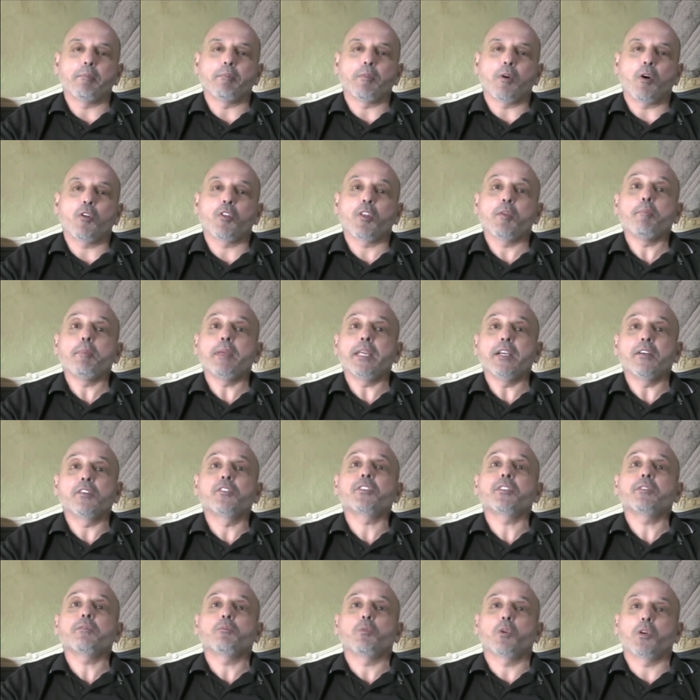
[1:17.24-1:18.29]
all the
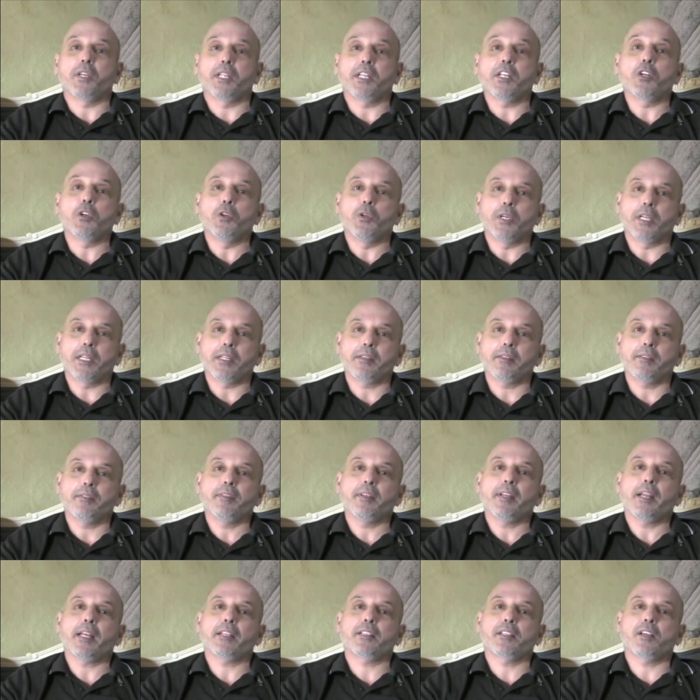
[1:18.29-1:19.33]
meals were included
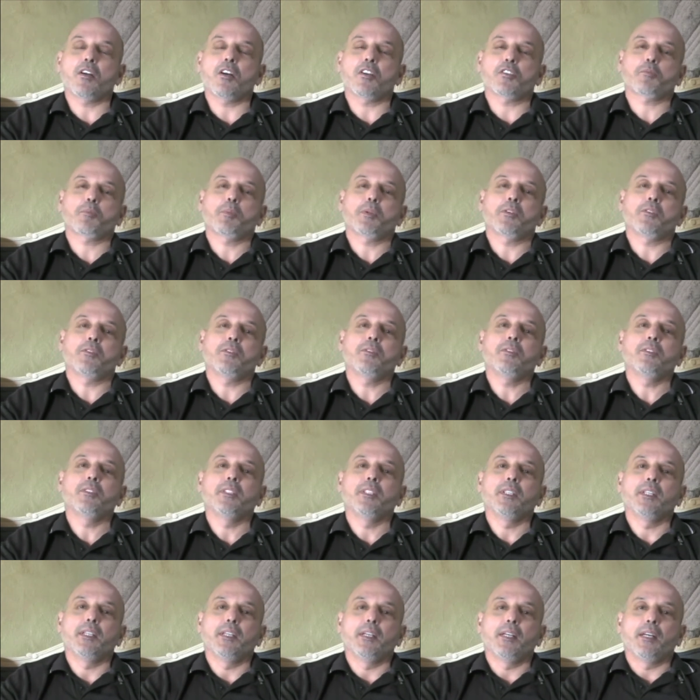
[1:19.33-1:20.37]
at the hospital.
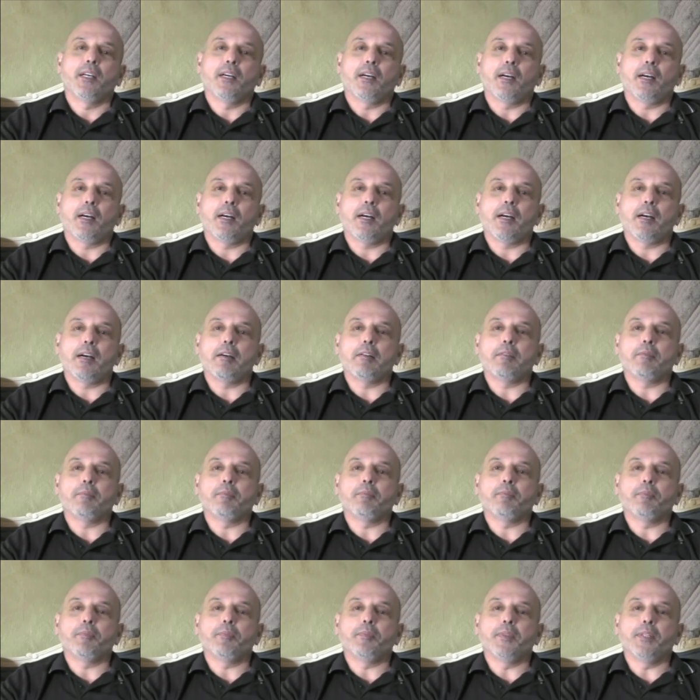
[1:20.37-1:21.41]

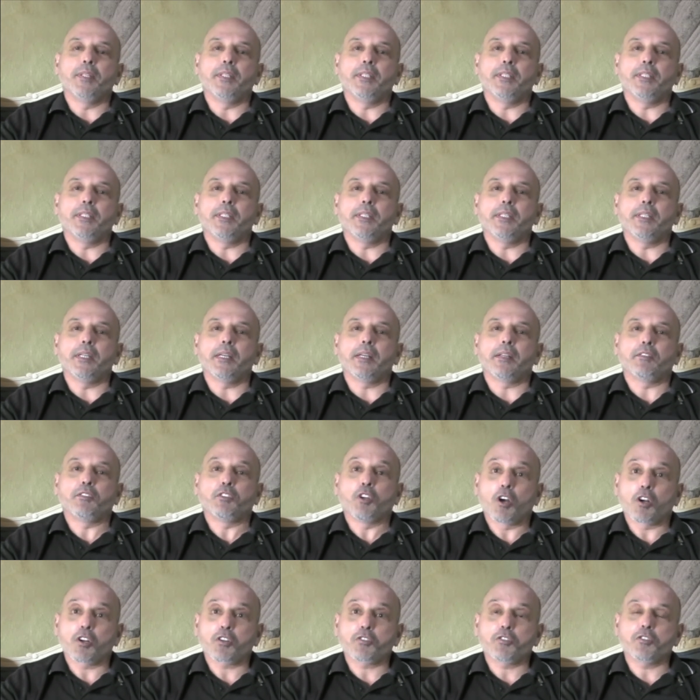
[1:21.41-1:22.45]
The
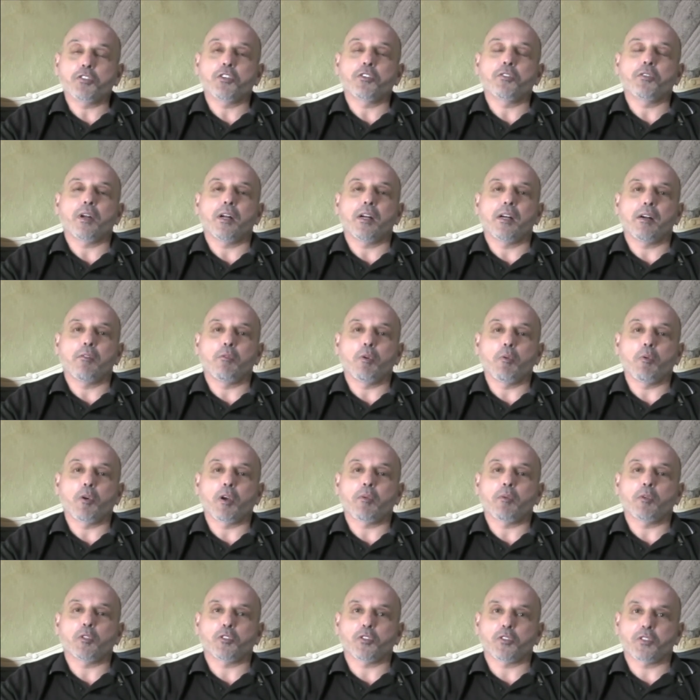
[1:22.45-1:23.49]
doctor, we were
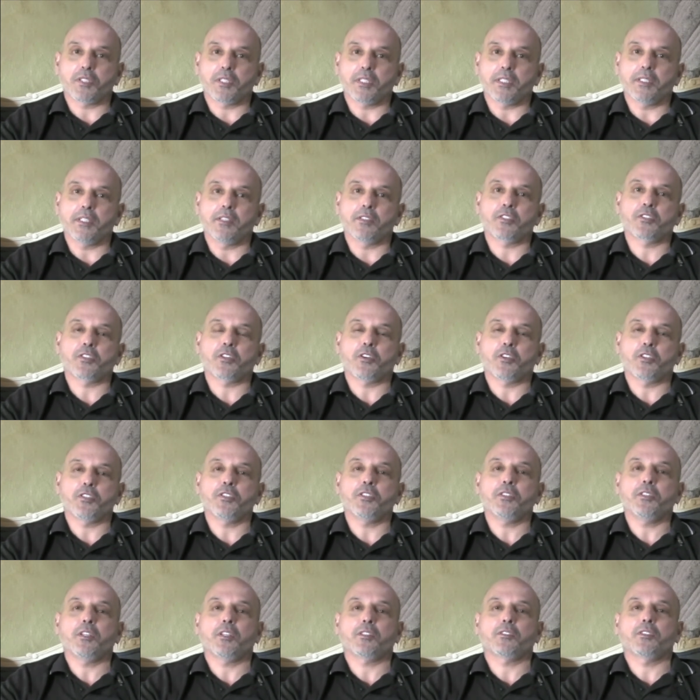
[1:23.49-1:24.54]
able to see the
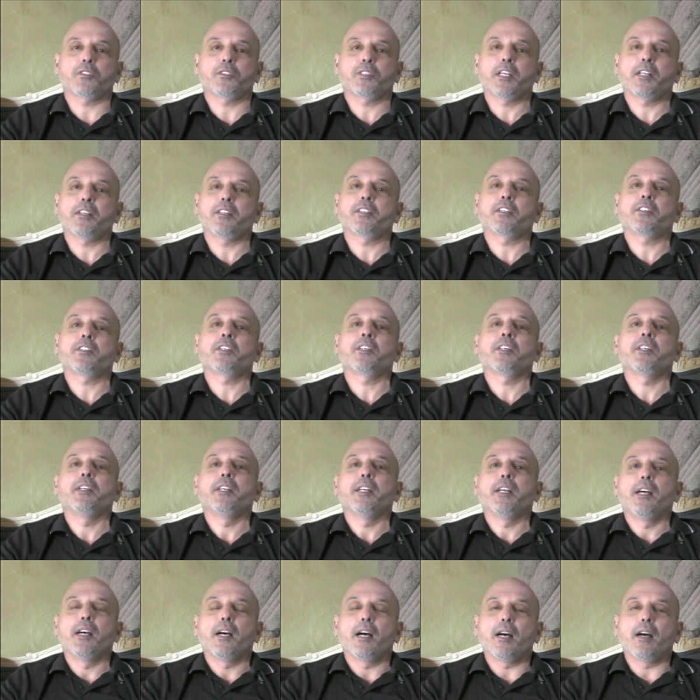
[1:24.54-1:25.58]
surgeon, Dr. Koelliker,
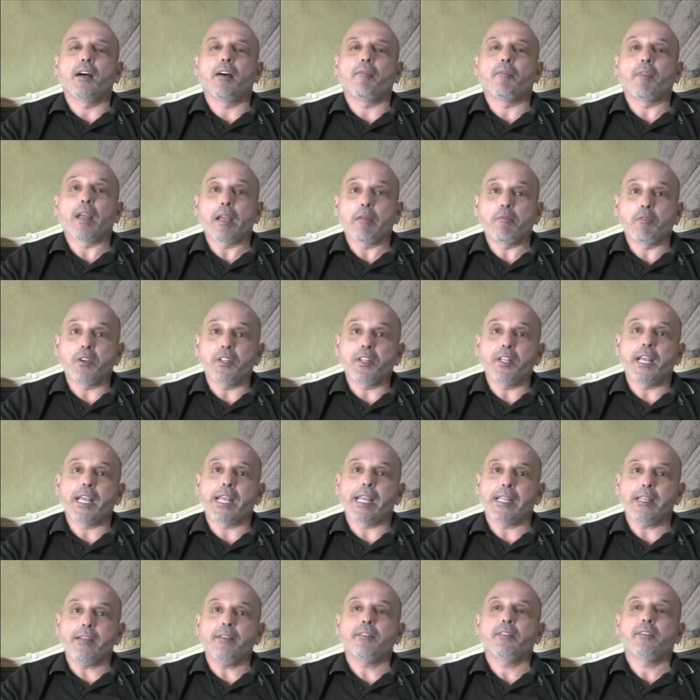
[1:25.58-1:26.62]
every
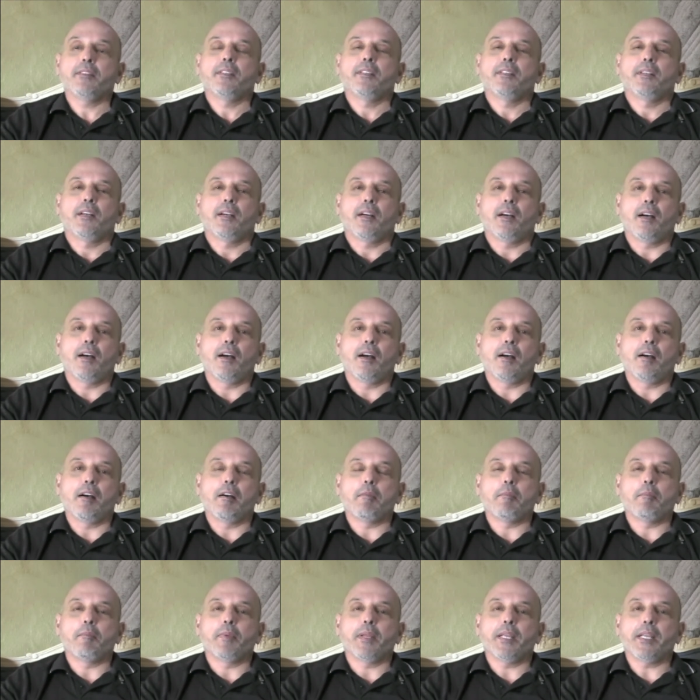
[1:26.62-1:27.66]
day.
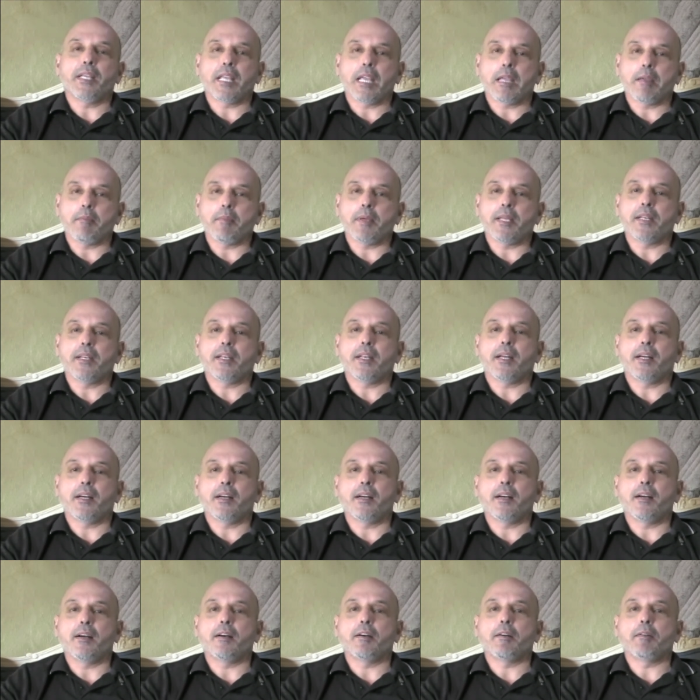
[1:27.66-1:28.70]
He came and
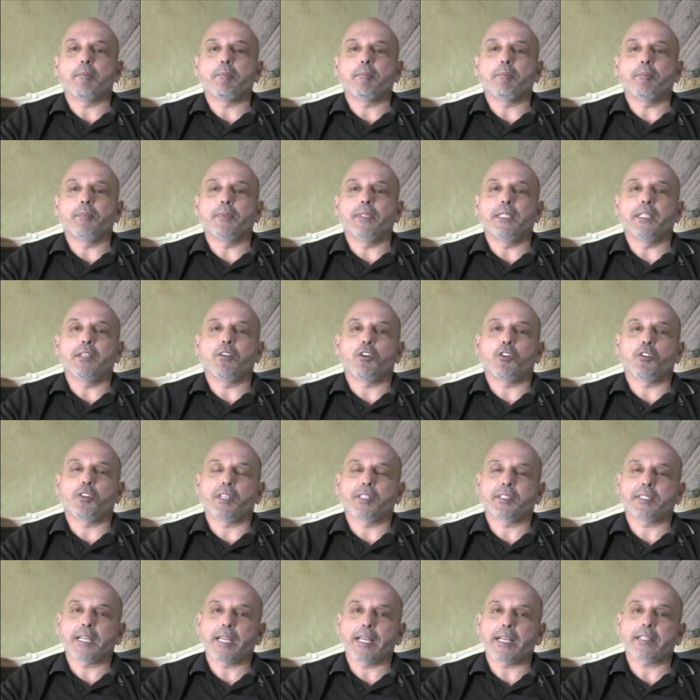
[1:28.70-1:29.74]
did all the
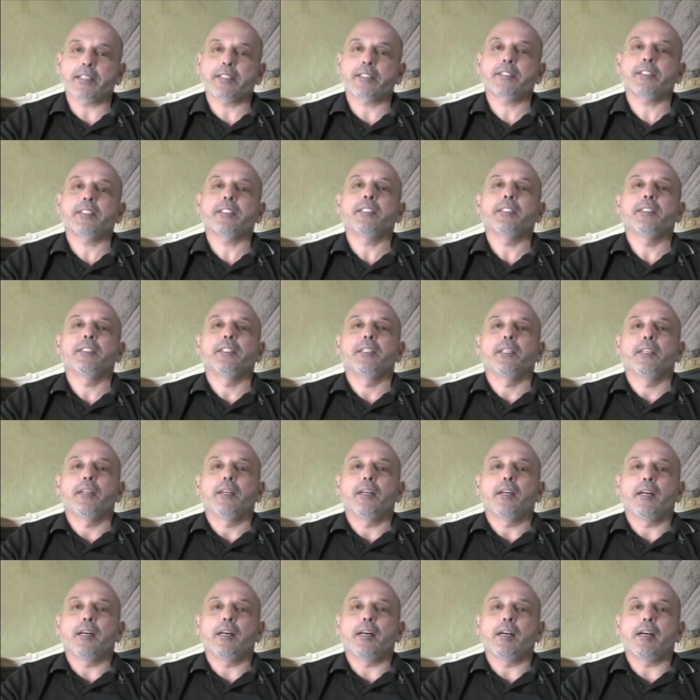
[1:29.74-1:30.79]
tests
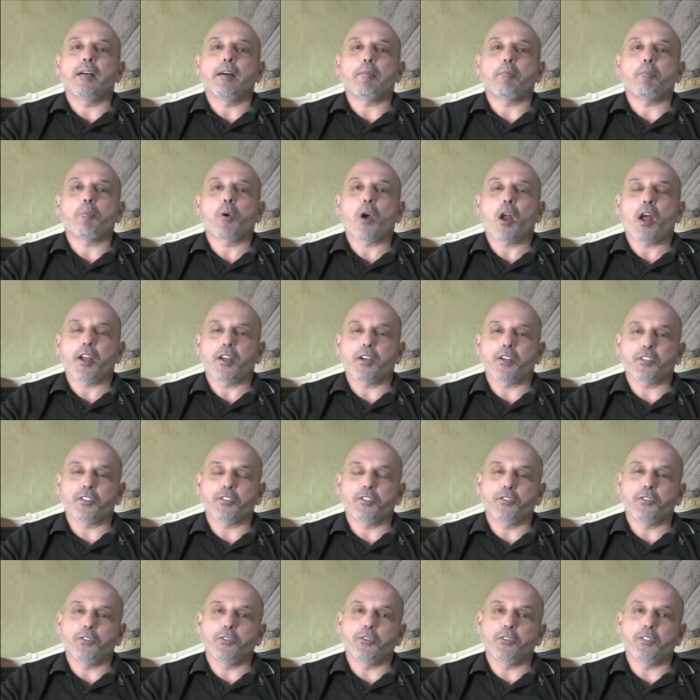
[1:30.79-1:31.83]
prior
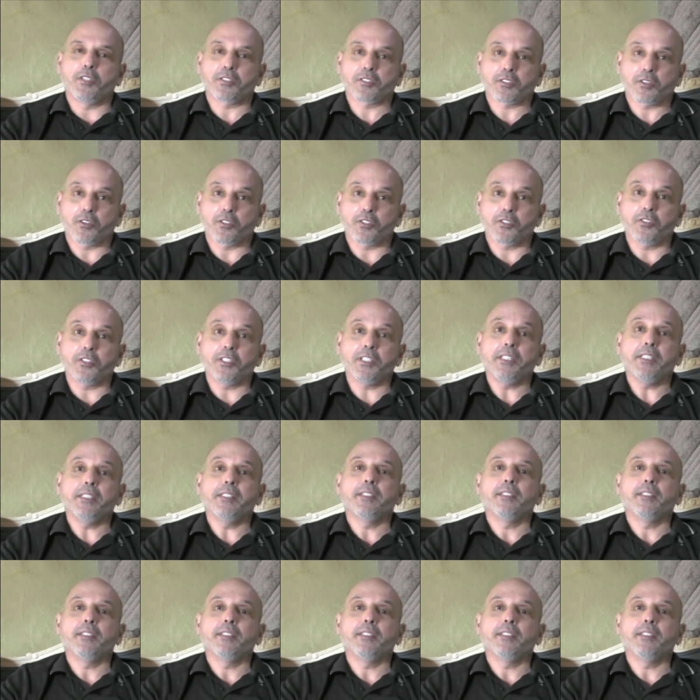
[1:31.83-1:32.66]
to the surgery.